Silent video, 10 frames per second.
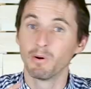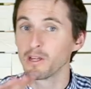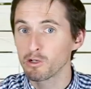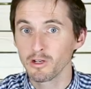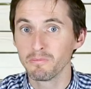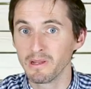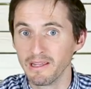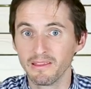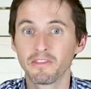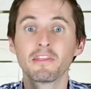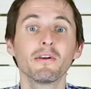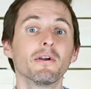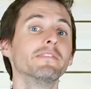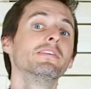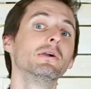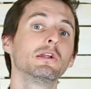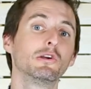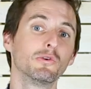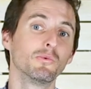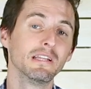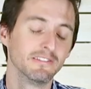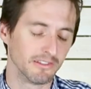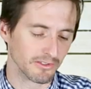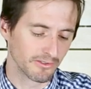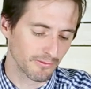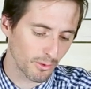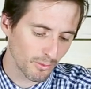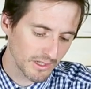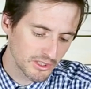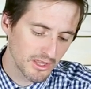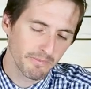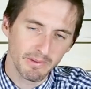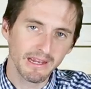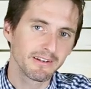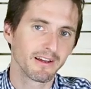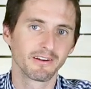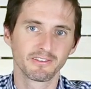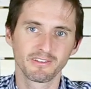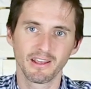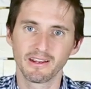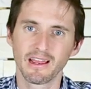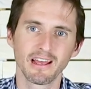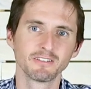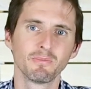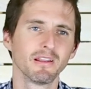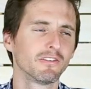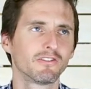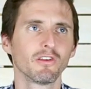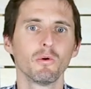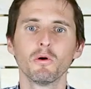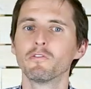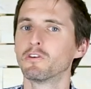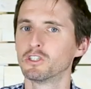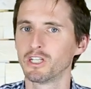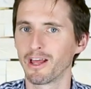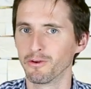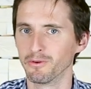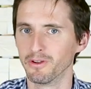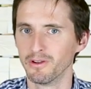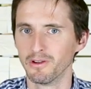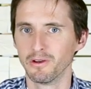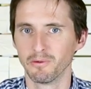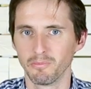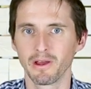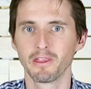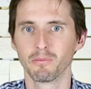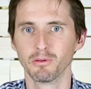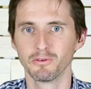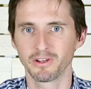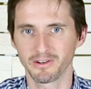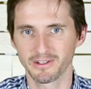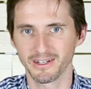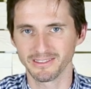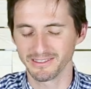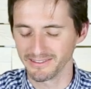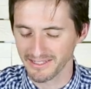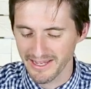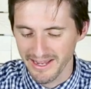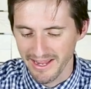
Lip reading: But it could be that there are very good reasons for which the pink-tongued skink has been so overshadowed by their blue-tongued cousins.